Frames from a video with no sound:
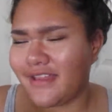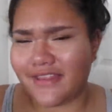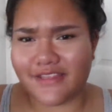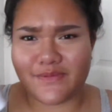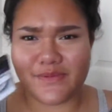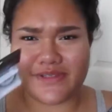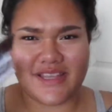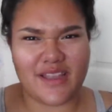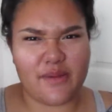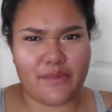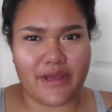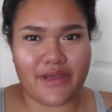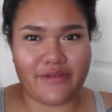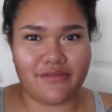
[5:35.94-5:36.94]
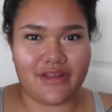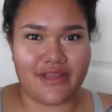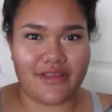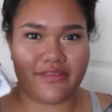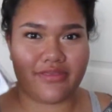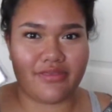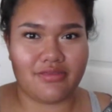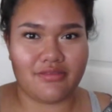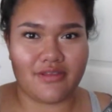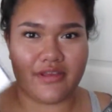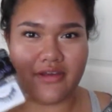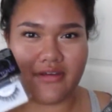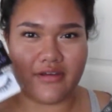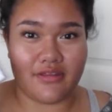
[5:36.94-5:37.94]
this was like about like
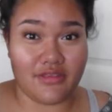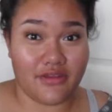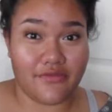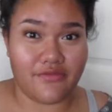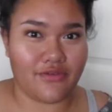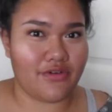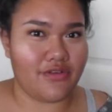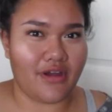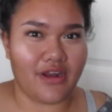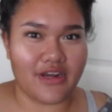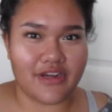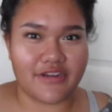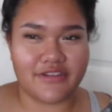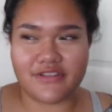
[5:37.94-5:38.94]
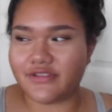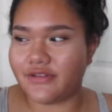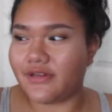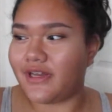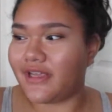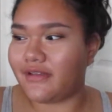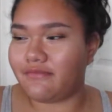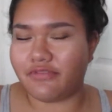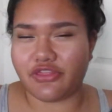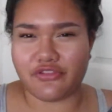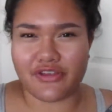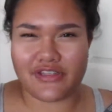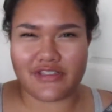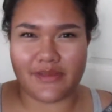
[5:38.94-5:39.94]
under $4, so like
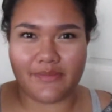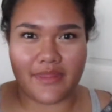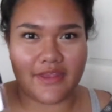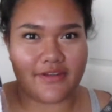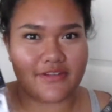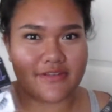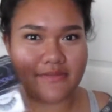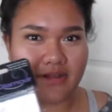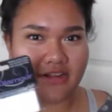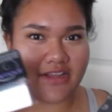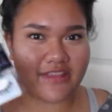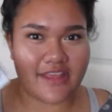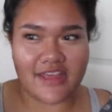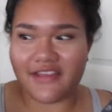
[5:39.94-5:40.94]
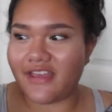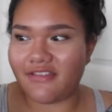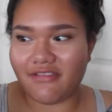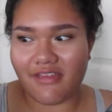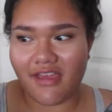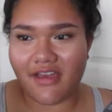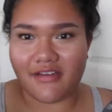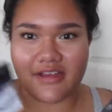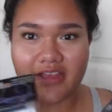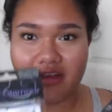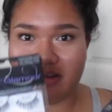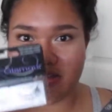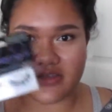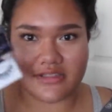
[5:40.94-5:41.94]
three something or something like that. And yeah, I
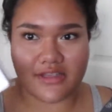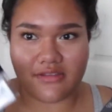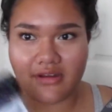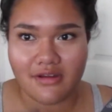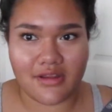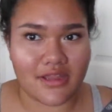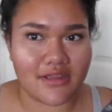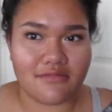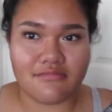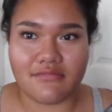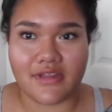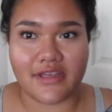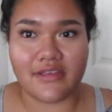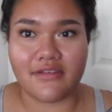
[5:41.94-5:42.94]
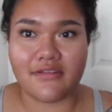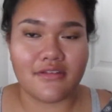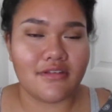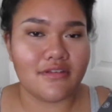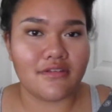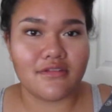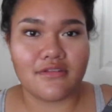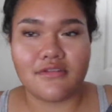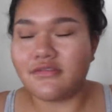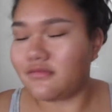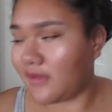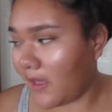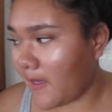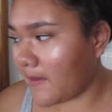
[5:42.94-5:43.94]
got this at Target. Like,
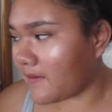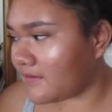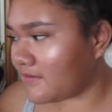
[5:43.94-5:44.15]
yeah,